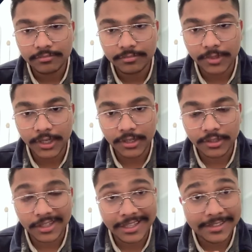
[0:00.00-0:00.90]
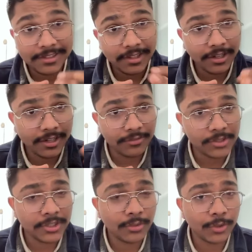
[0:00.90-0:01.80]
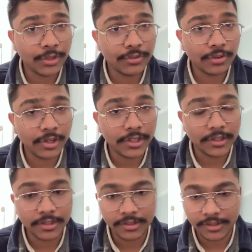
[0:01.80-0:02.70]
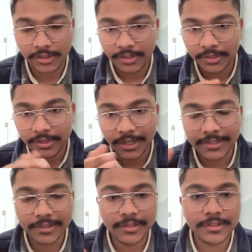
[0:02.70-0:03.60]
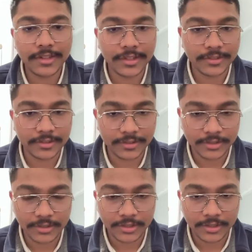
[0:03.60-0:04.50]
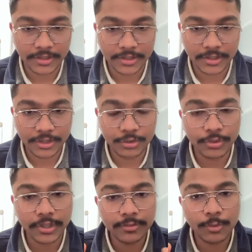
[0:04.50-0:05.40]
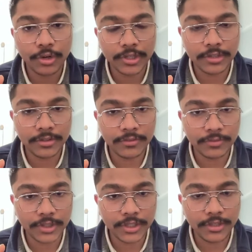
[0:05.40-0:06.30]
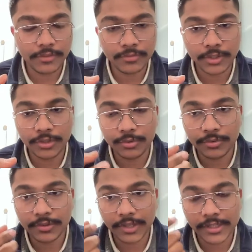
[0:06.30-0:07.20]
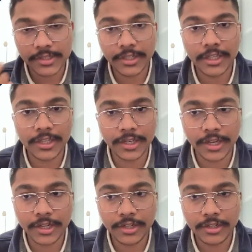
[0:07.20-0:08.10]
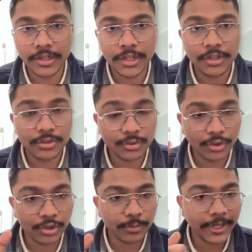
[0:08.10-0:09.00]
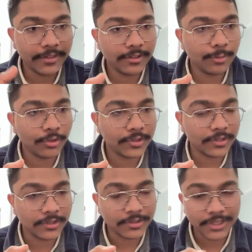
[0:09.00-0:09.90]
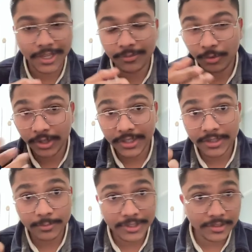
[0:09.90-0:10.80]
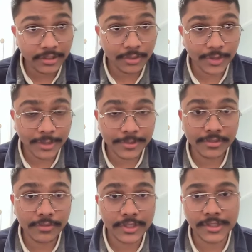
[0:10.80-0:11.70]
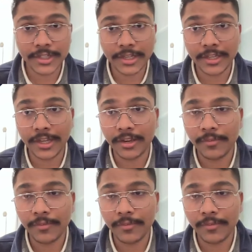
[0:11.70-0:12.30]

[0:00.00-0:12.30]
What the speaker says: But is there an efficient way to solve it? The answer is yes. In today's modern world, we use agentic AI to automate these processes. And what are the basic requirements of agentic AI?